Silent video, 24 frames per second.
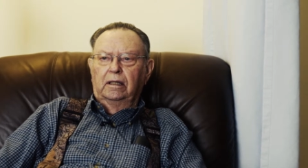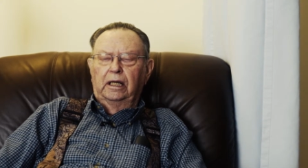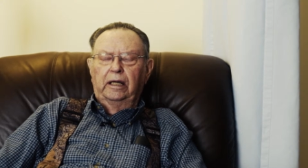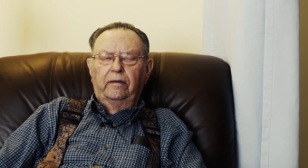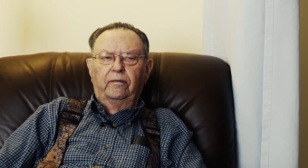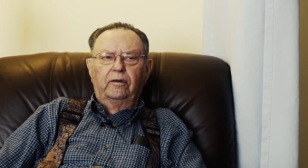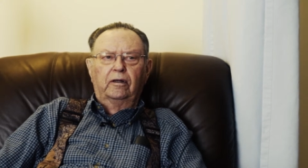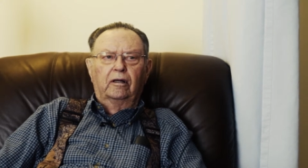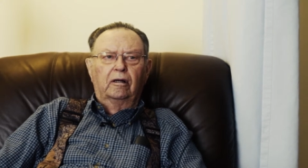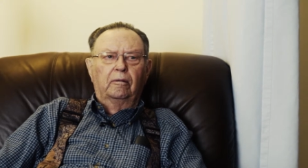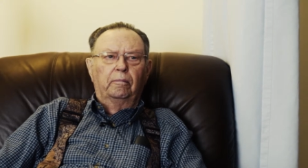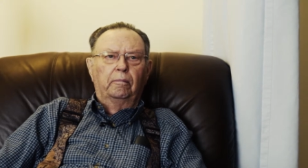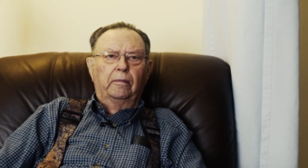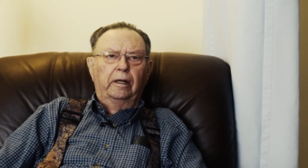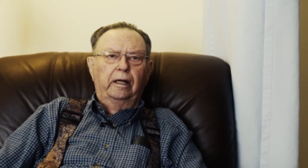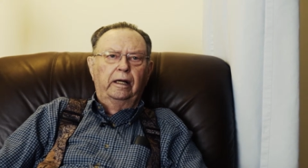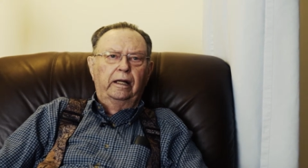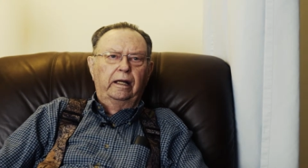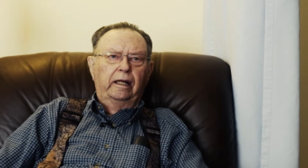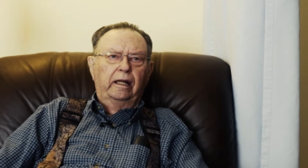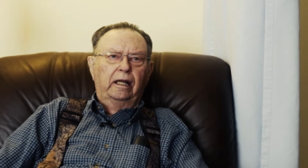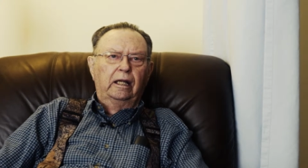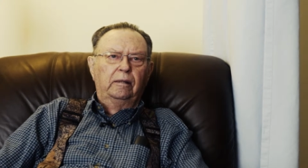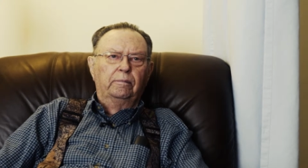even got
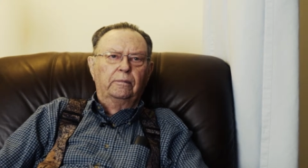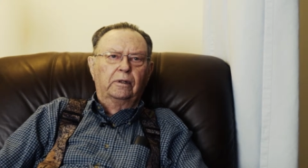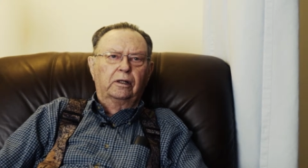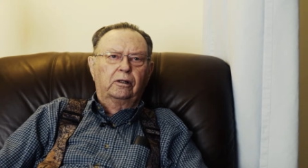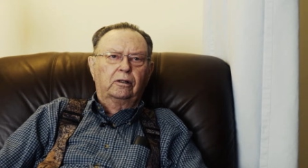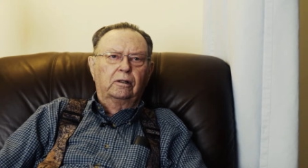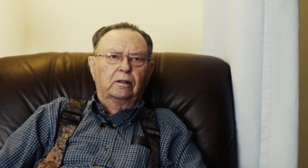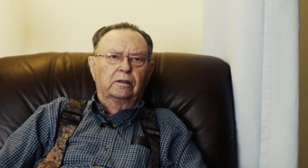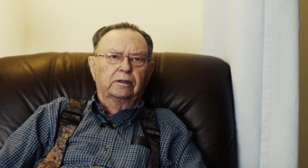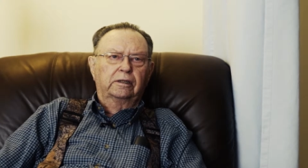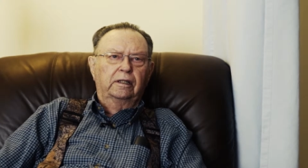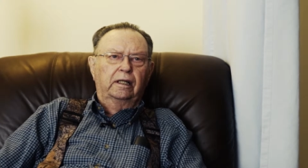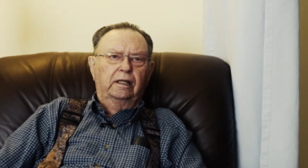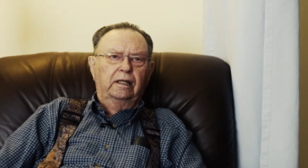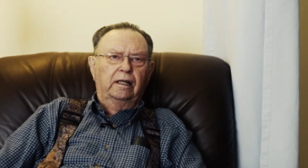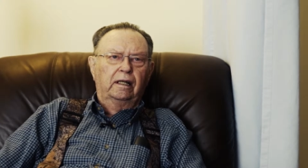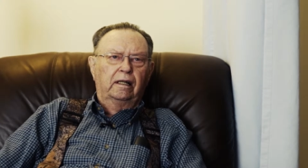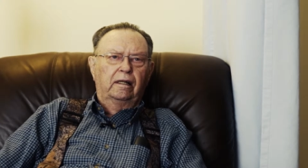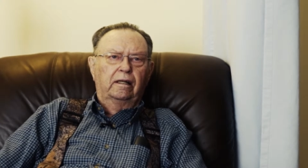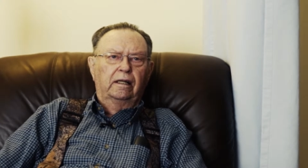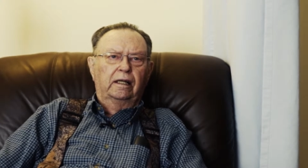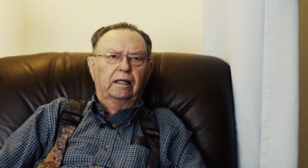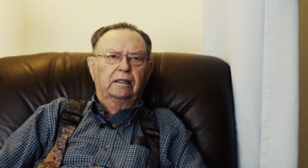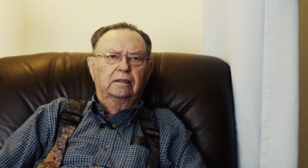mad at him because they
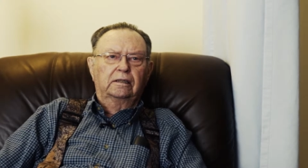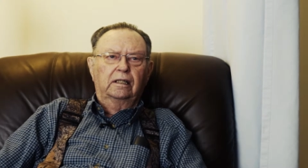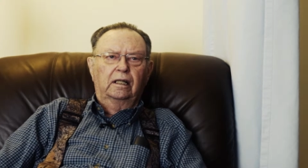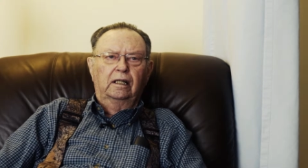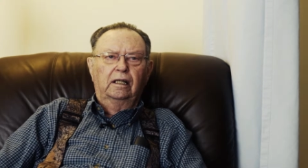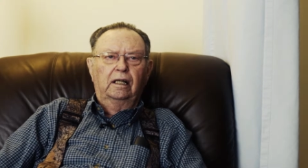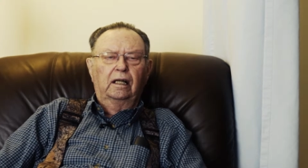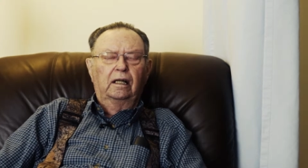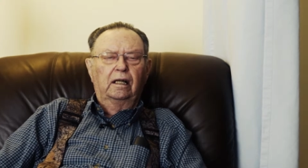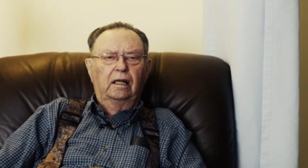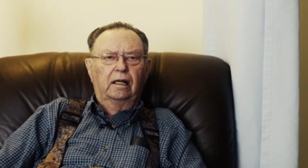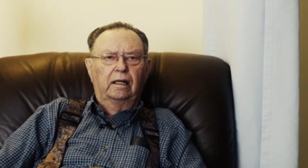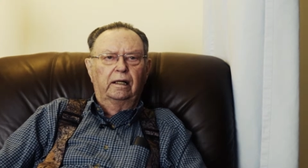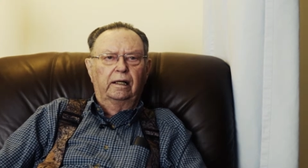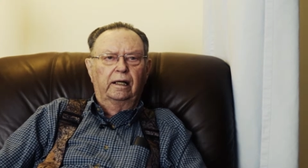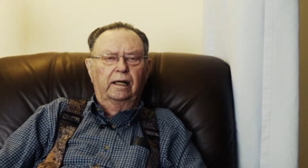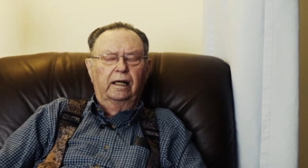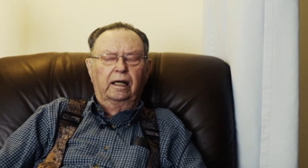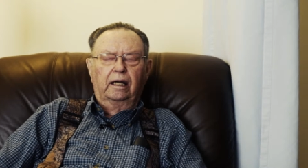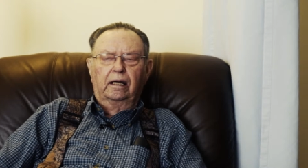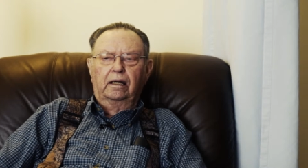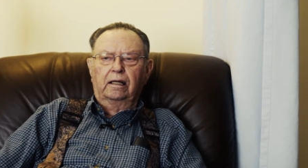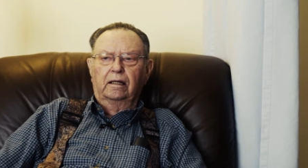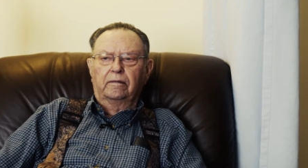did things they didn't
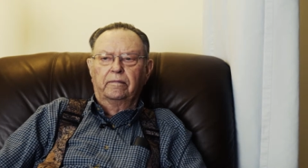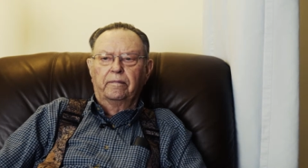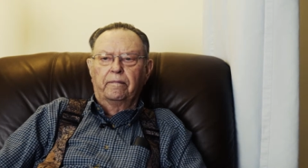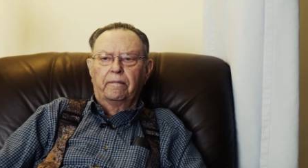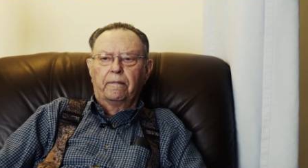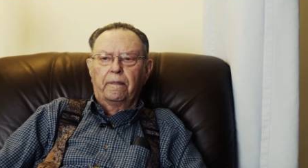like.